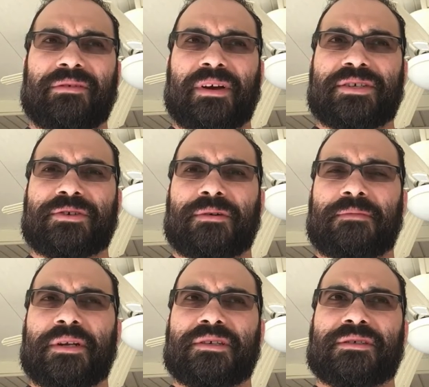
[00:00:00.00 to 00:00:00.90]
the restaurant
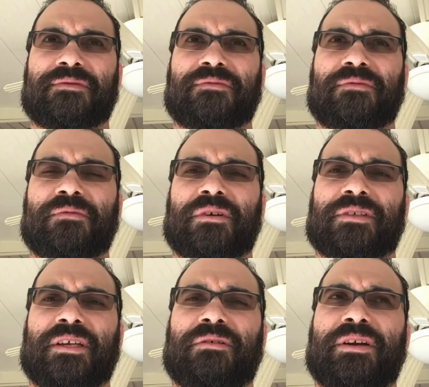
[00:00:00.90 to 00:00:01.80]
business. I've worked
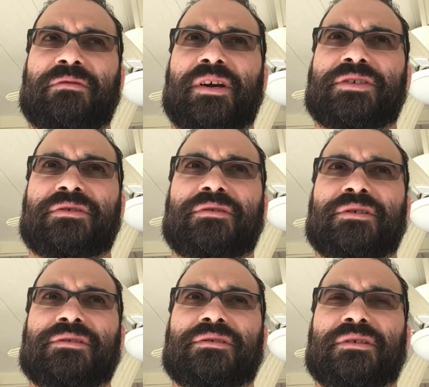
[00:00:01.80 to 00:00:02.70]
at great
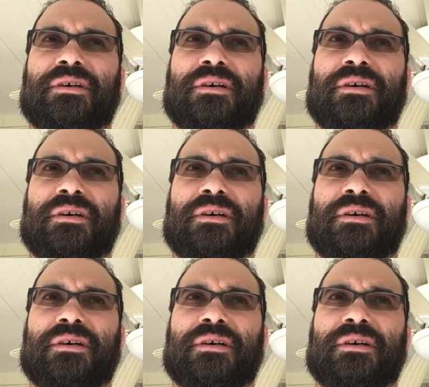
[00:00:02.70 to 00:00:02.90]
restaurants.